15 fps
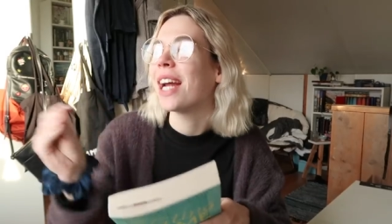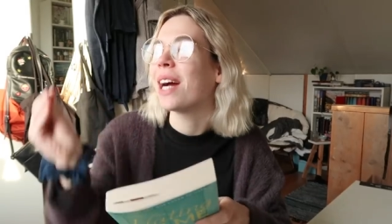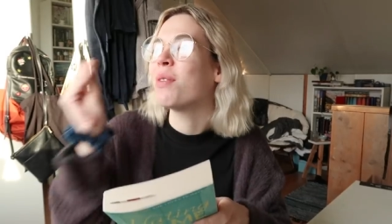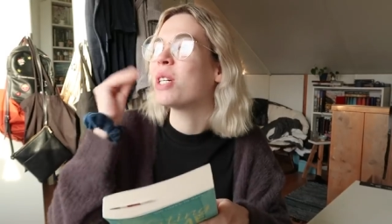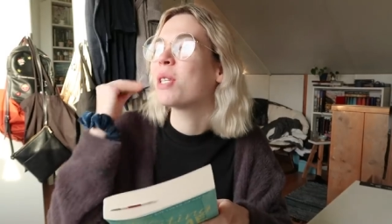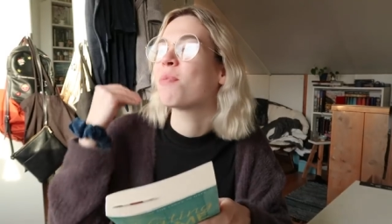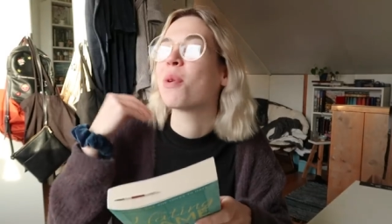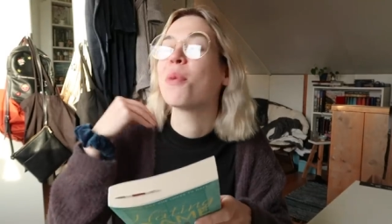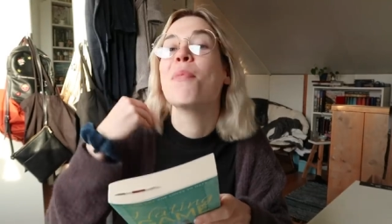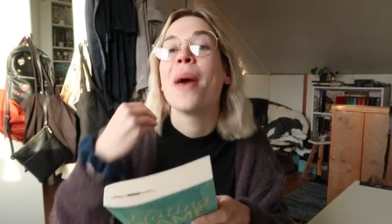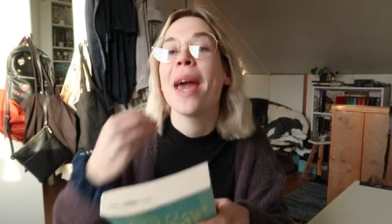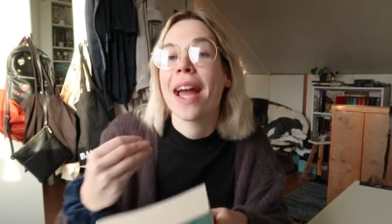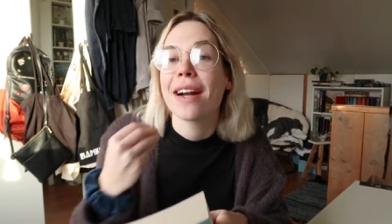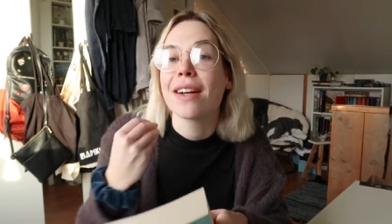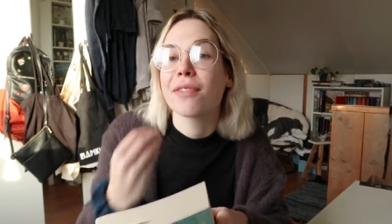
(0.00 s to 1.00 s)
mean, I was
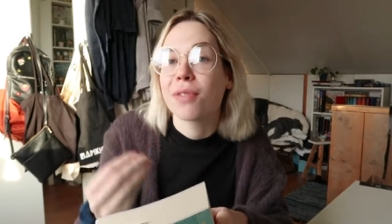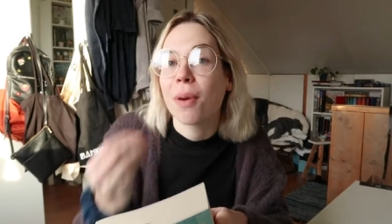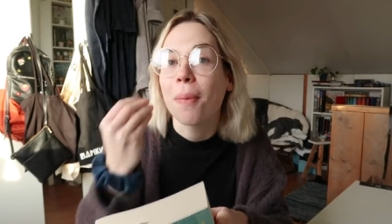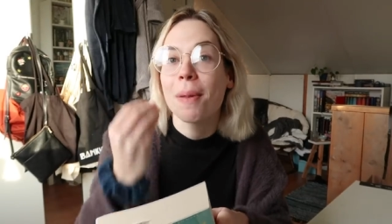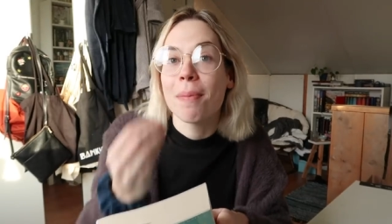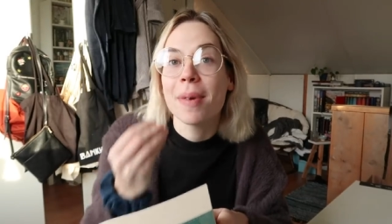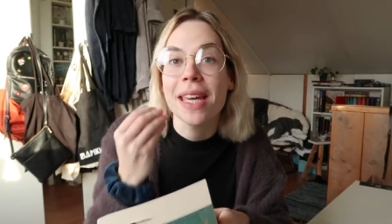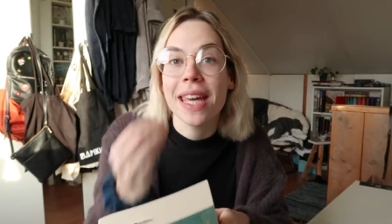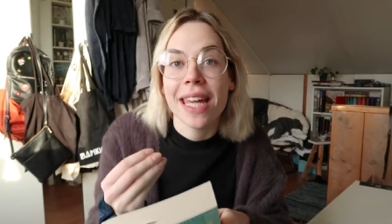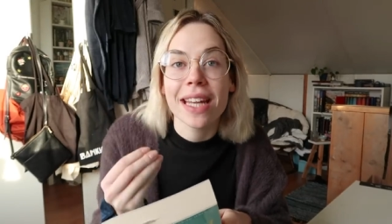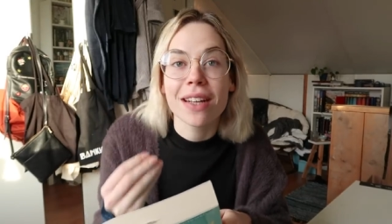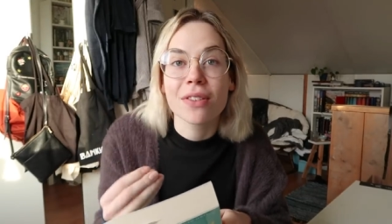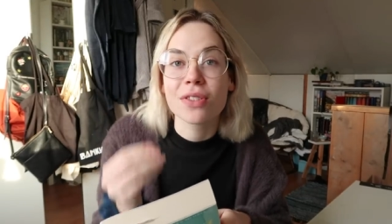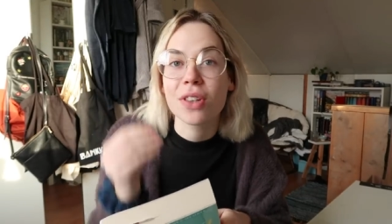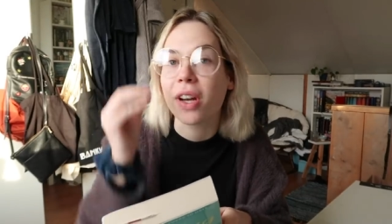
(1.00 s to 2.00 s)
prepared from the
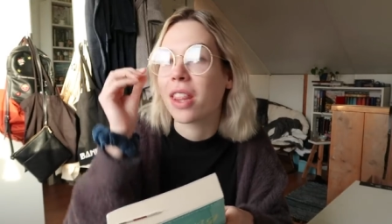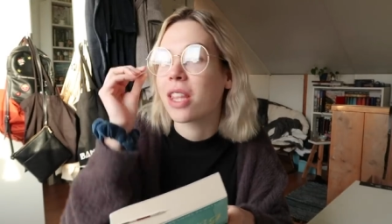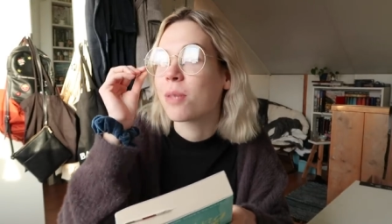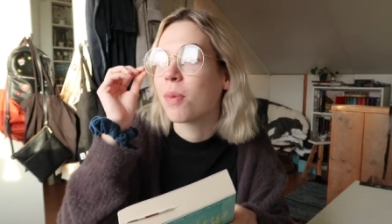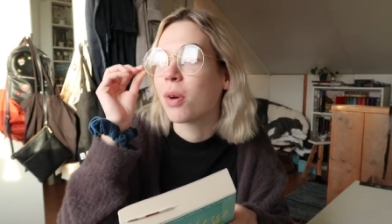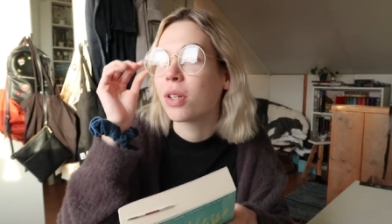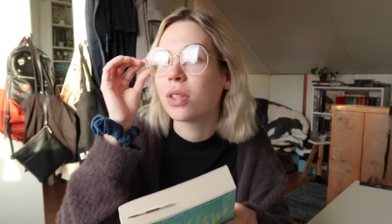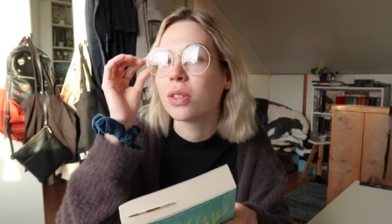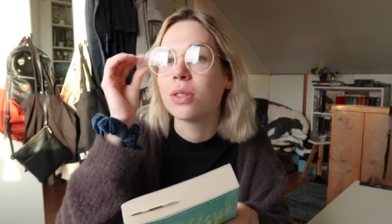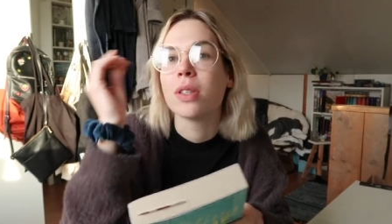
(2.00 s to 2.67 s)
beginning of starting this book.